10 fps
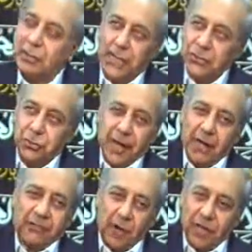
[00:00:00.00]
there should be
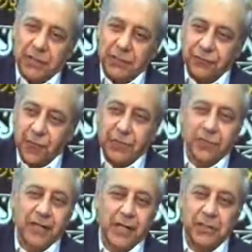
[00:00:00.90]
a voice from
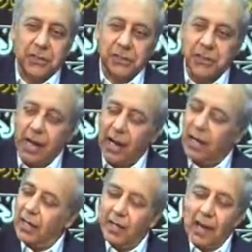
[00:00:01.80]
divinity to say,
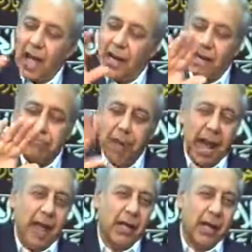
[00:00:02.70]
La
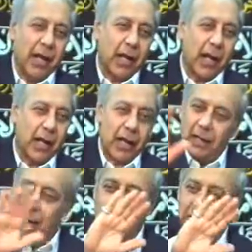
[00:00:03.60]
labbaik alaka,
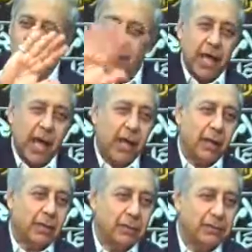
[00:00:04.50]
la
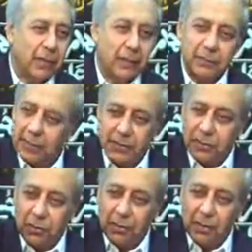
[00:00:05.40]
sa'daik. There is
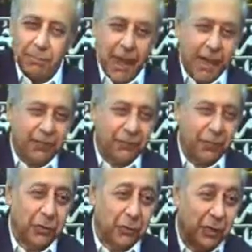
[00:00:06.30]
no labbaik
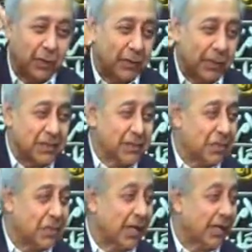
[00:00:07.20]
for you. There is
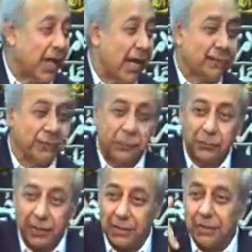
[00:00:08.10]
no sa'daik for
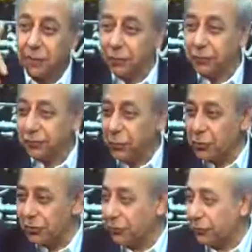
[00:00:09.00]
you. There is no good
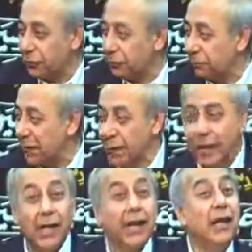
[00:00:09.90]
fortune for you.
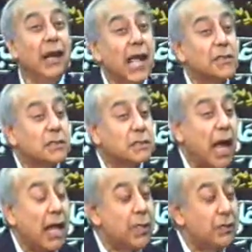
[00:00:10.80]
Lest
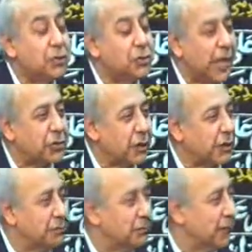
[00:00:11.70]
I be
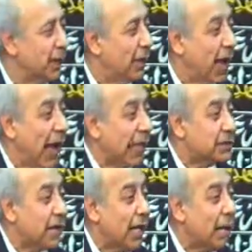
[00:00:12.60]
rejected. I
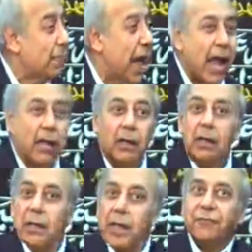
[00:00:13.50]
say labbaik.
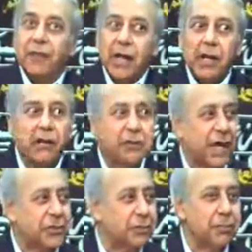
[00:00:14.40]
If he
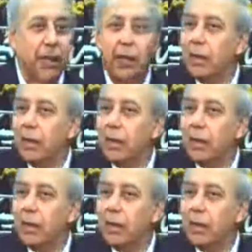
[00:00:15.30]
rejected me,